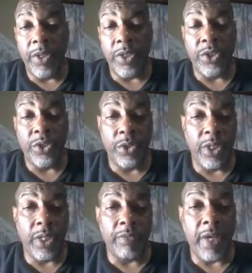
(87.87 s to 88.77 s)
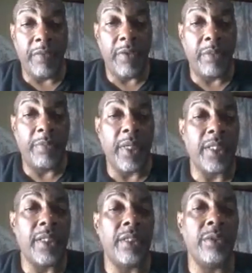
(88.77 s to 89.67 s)
be assured of having a
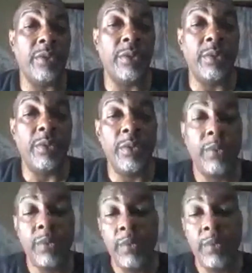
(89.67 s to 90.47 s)
place to